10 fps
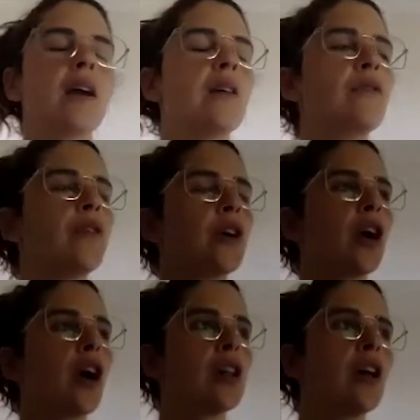
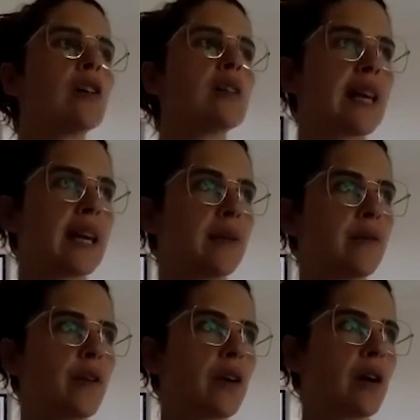for a long time,
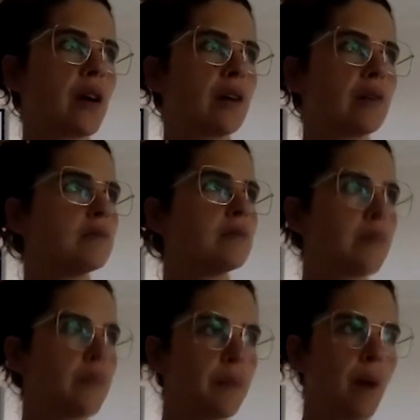for
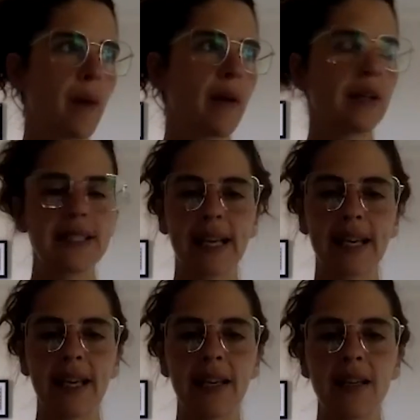about a
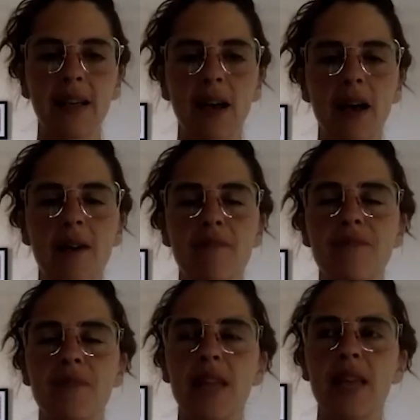decade.
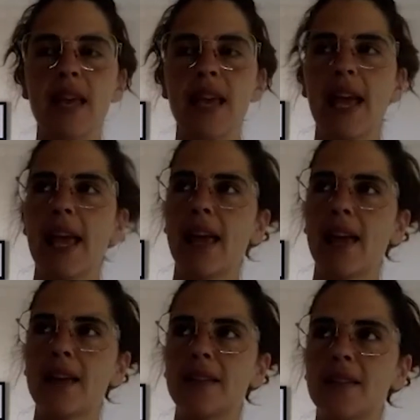
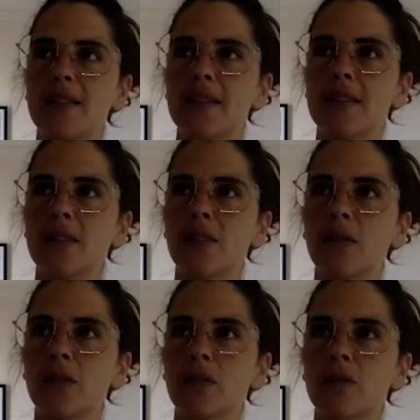And
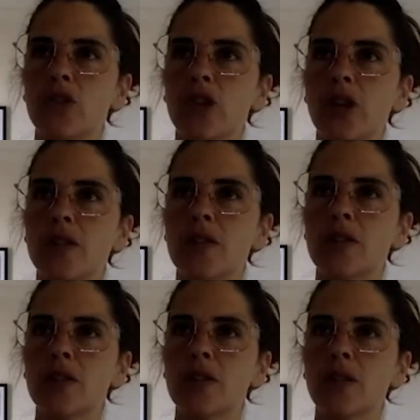
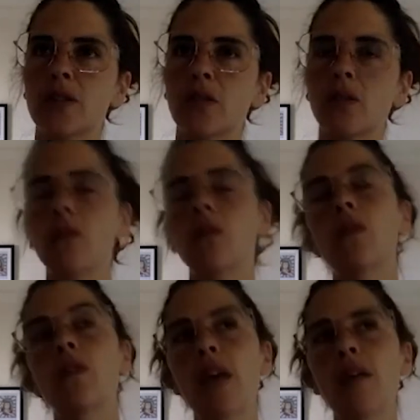just
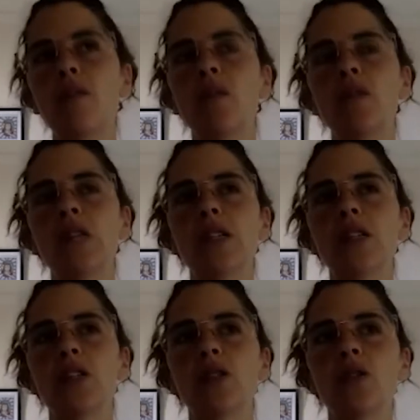then moved
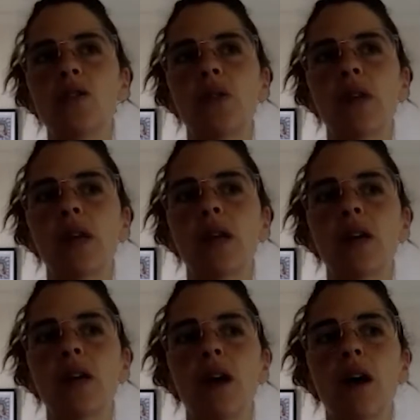into doing
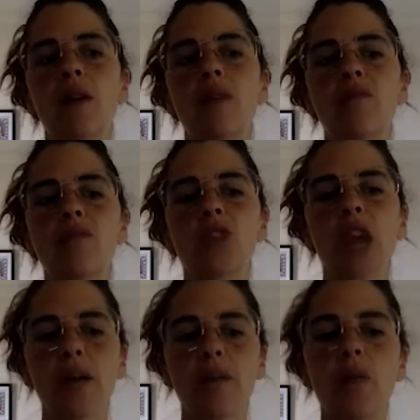
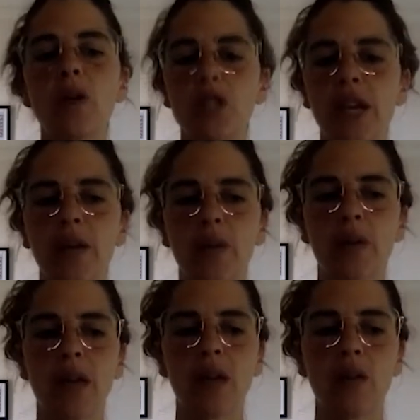more childbirth
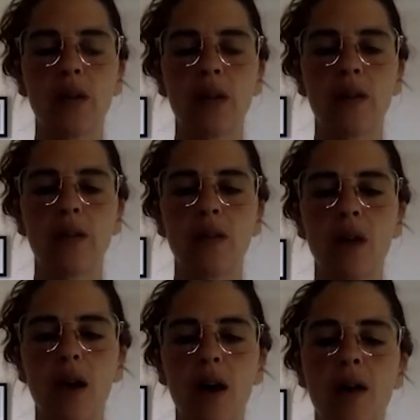ed with,
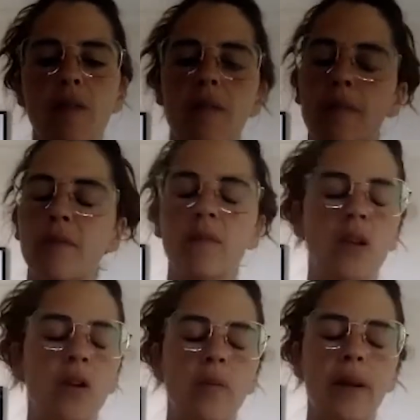
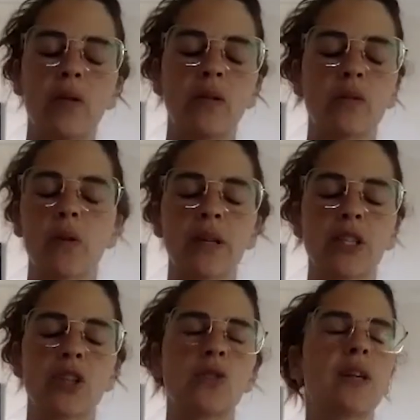my own growing
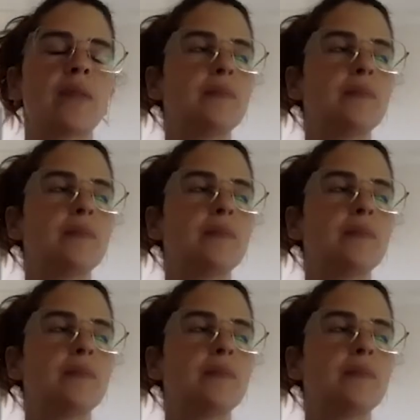children.